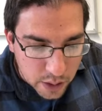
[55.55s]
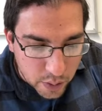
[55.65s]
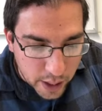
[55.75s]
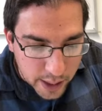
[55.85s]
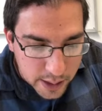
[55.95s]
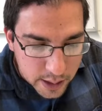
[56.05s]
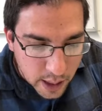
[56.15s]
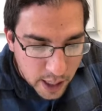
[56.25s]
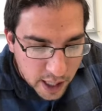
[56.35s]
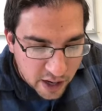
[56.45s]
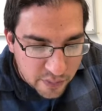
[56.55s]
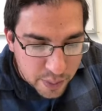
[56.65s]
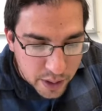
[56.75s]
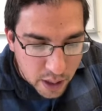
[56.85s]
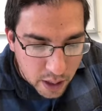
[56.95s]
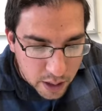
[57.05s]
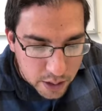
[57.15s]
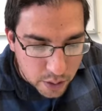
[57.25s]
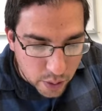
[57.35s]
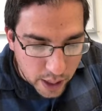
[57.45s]
Christ, have put
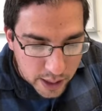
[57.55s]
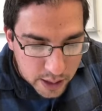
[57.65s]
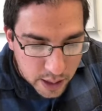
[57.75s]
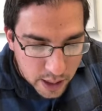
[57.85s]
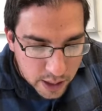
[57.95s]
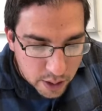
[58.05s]
on Christ.